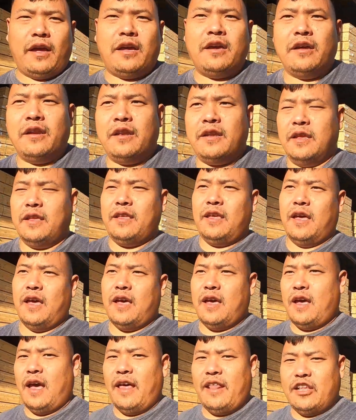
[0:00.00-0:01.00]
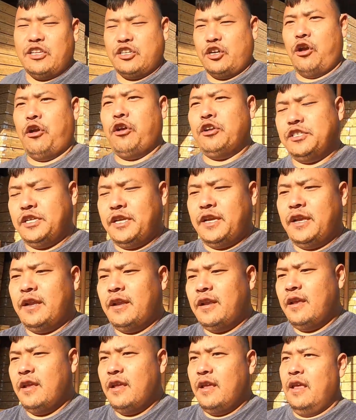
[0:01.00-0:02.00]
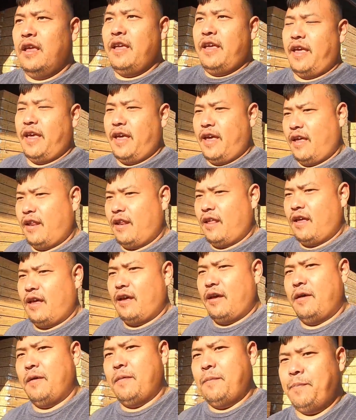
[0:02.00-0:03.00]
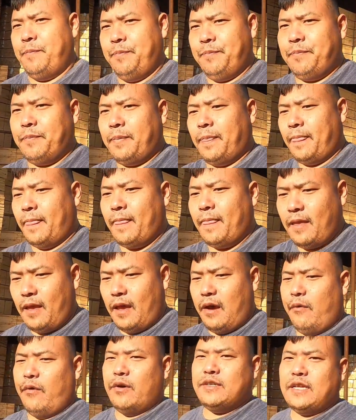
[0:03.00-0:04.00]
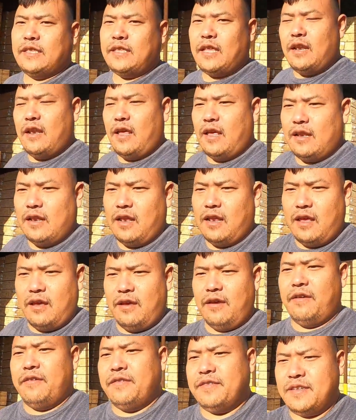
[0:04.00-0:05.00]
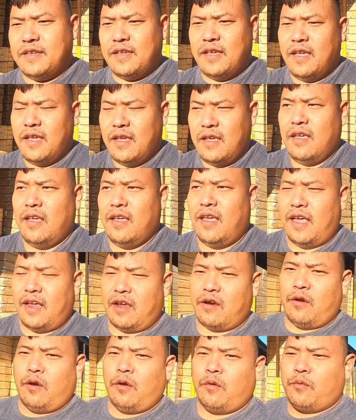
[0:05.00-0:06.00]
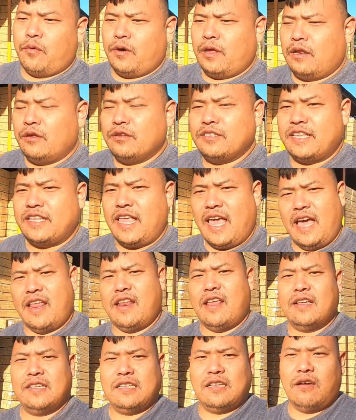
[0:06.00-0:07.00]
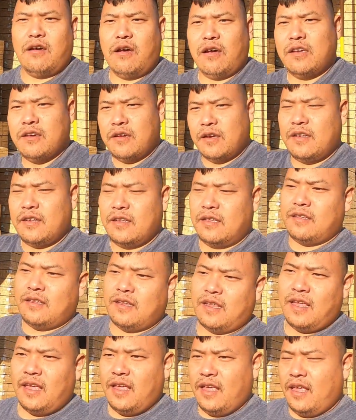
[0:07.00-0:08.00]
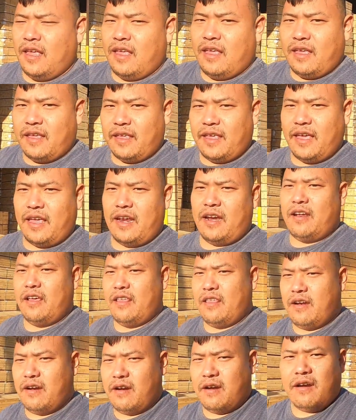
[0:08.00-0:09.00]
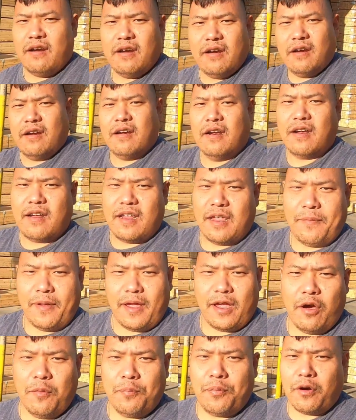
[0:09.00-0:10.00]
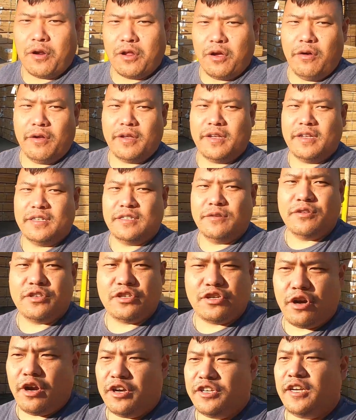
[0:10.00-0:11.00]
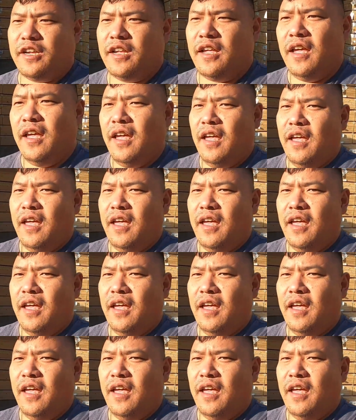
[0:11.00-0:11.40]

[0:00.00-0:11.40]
I couldn't I had to charge it, and I was at the Love's in Greenwood, Louisiana, so I couldn't get my GoPro going because it was charging.